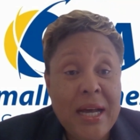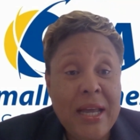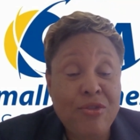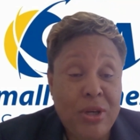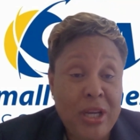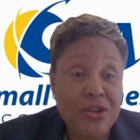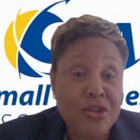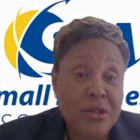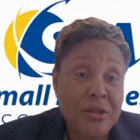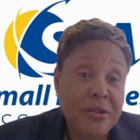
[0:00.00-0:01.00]

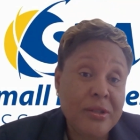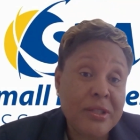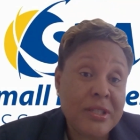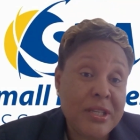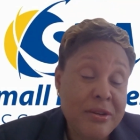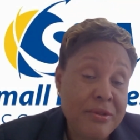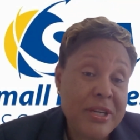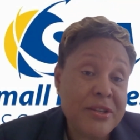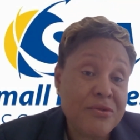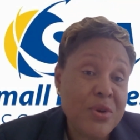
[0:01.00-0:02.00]
educational
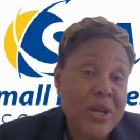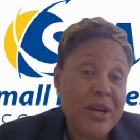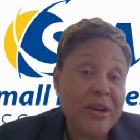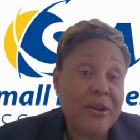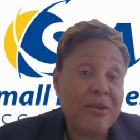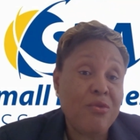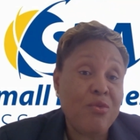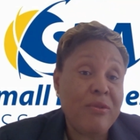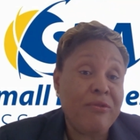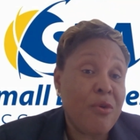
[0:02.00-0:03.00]
series where
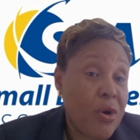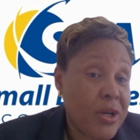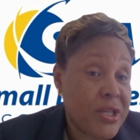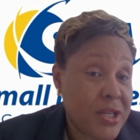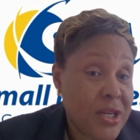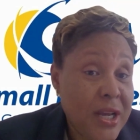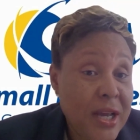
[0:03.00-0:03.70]
we focus